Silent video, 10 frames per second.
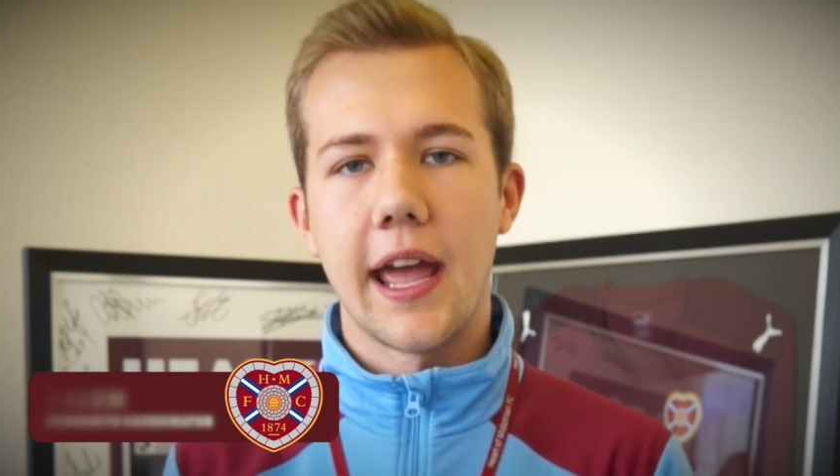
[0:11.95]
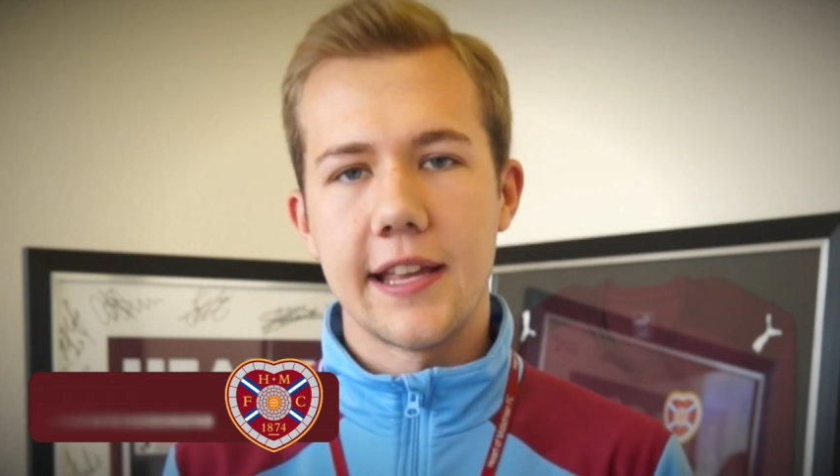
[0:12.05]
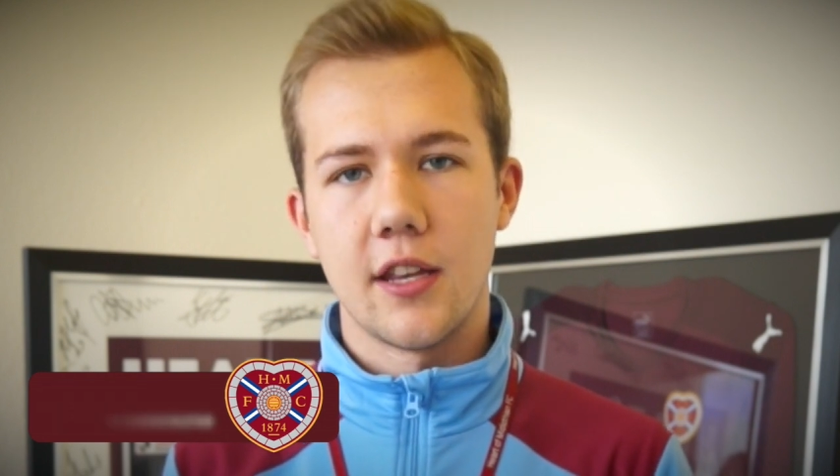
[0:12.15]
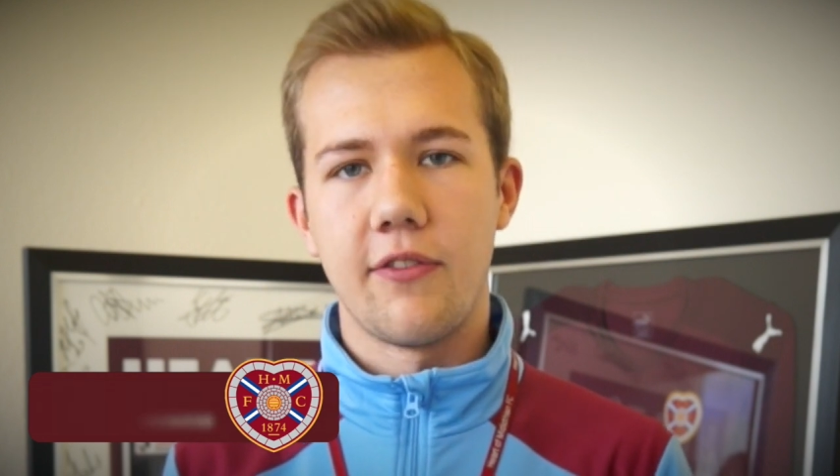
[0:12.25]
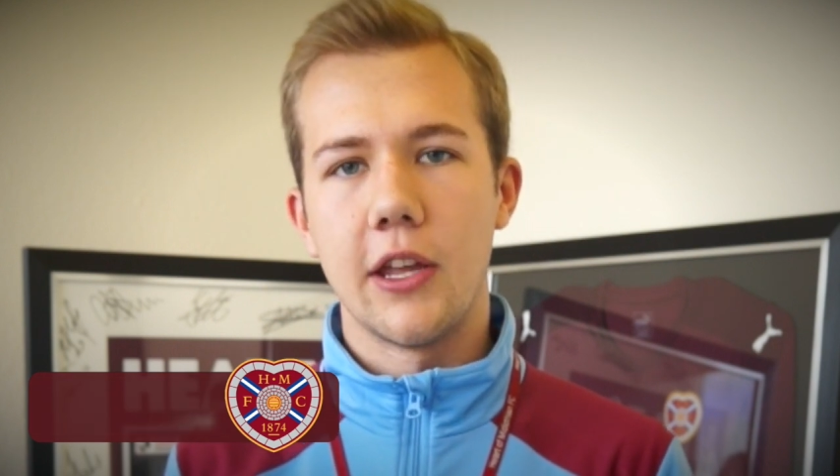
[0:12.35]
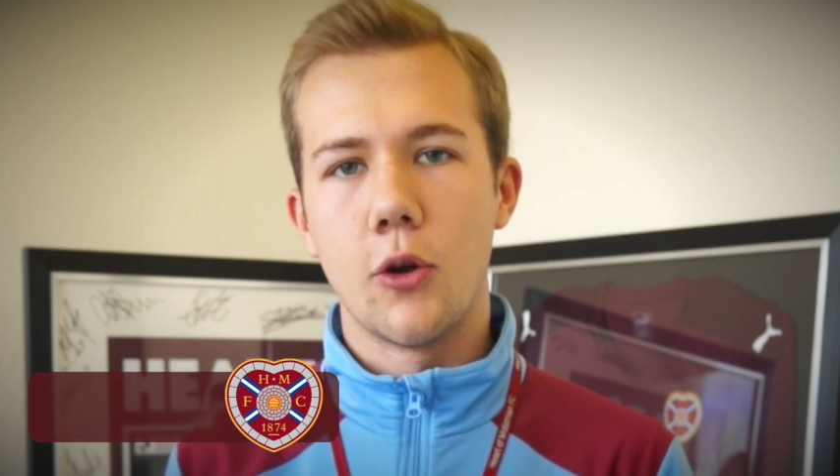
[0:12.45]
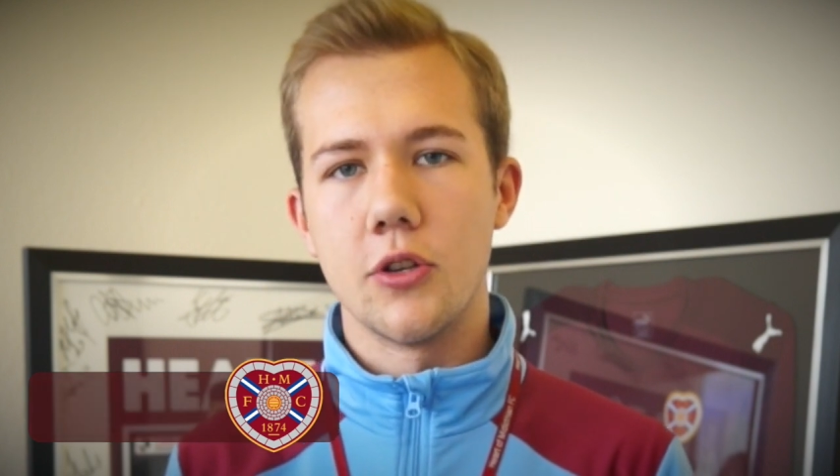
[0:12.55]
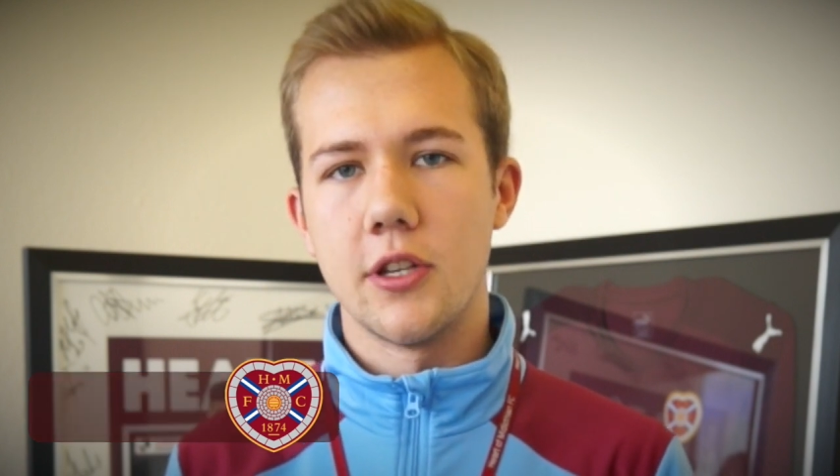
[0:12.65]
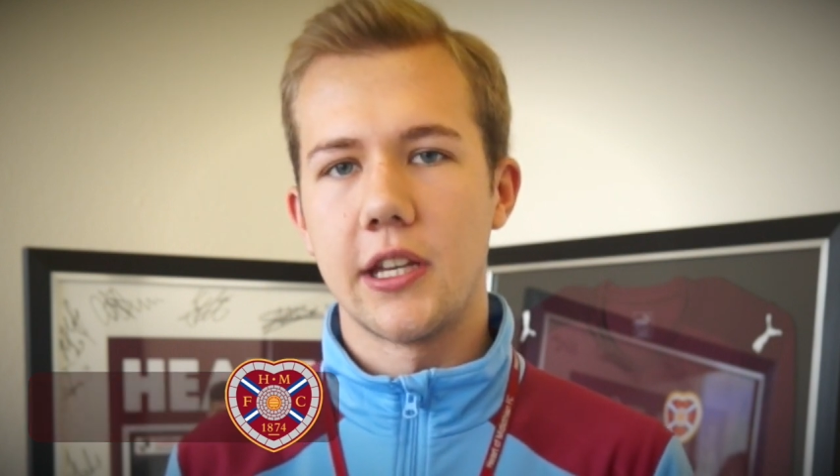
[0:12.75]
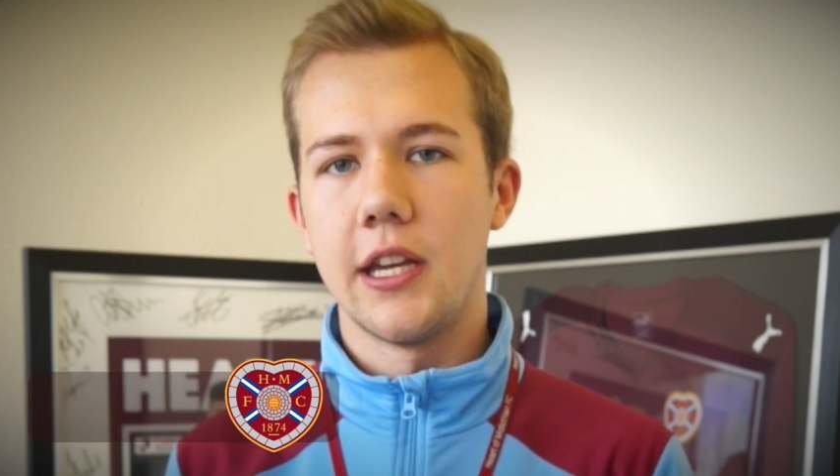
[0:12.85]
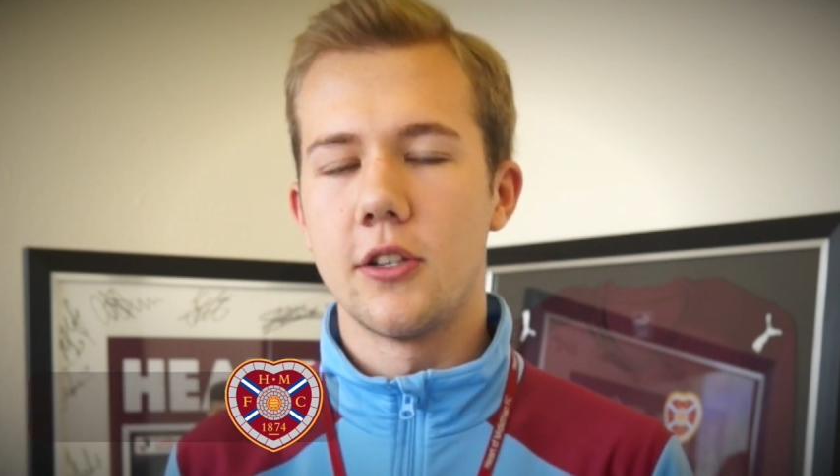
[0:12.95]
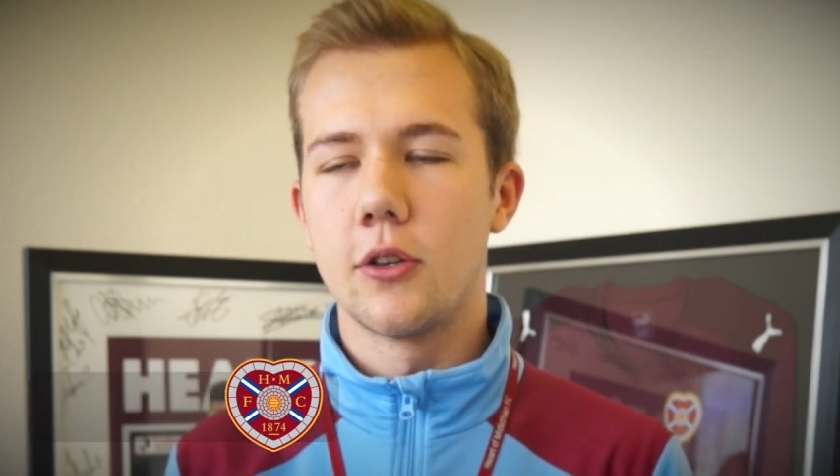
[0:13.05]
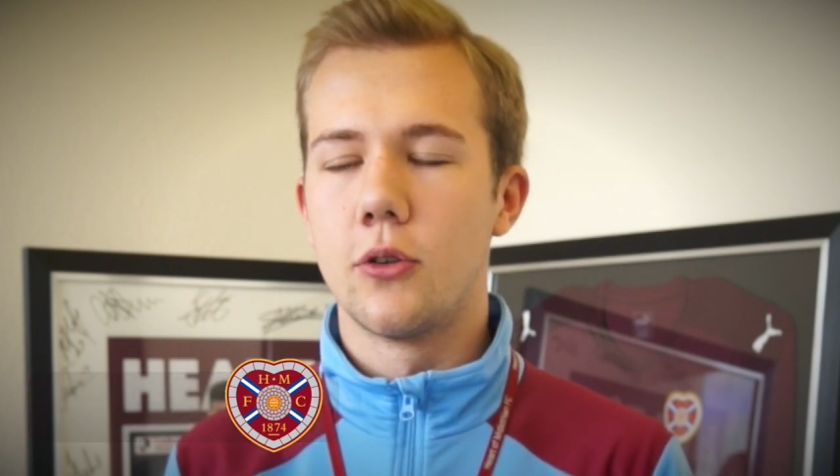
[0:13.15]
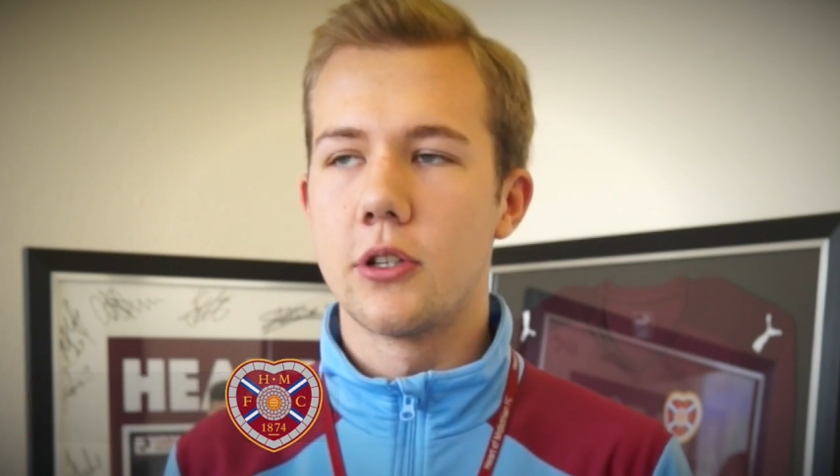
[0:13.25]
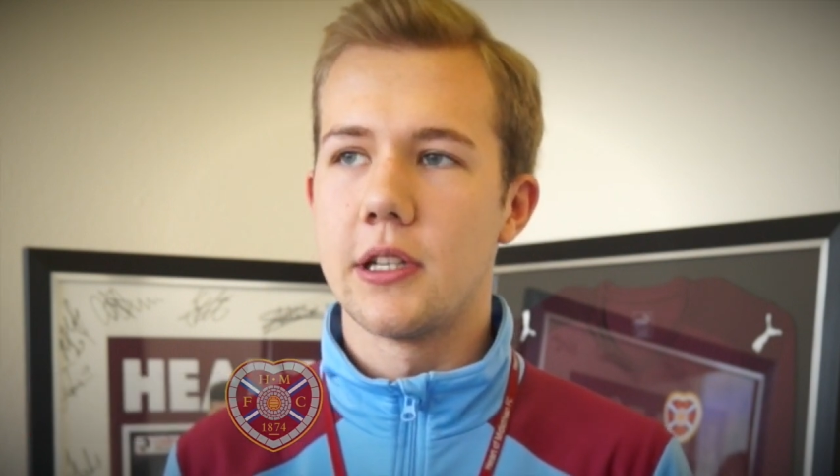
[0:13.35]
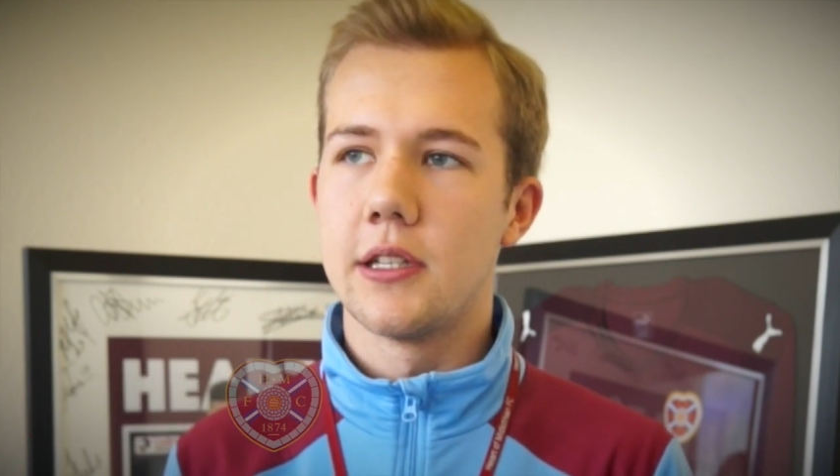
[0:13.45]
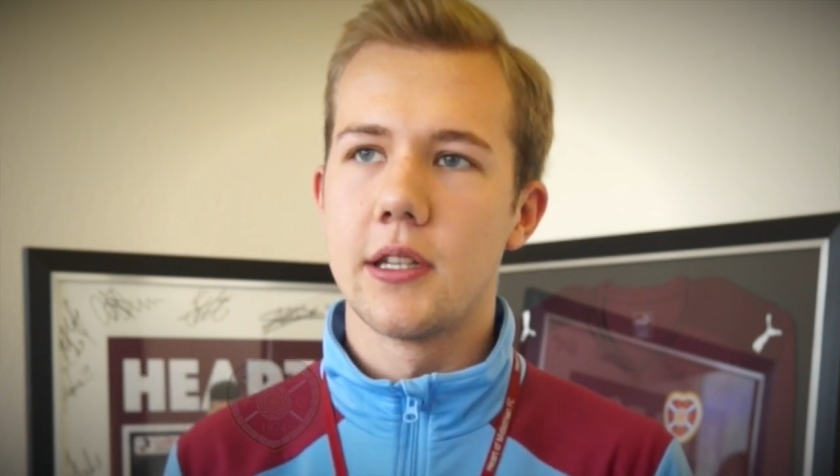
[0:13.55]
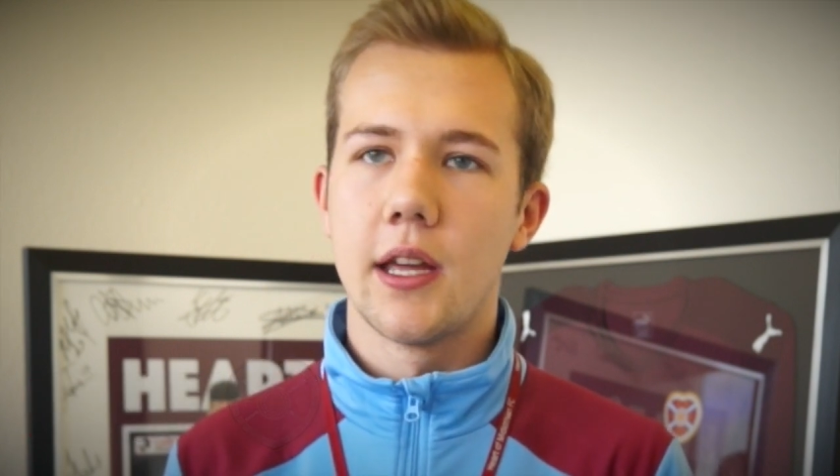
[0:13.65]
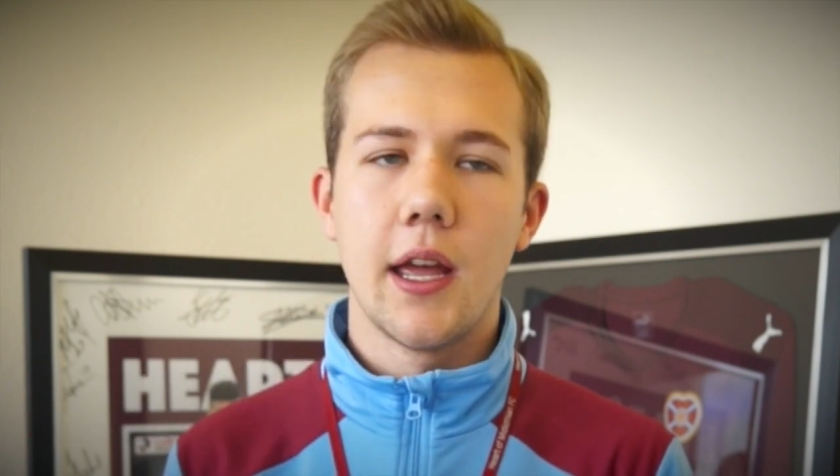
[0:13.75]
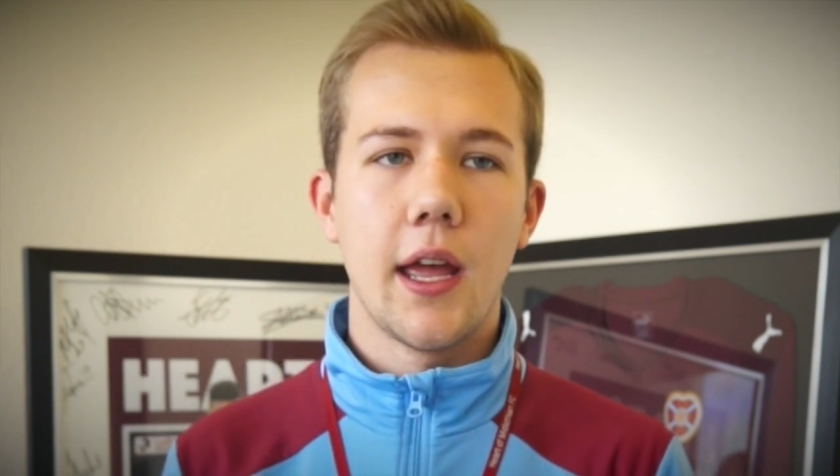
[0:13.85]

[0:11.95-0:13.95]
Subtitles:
SFA coach education courses,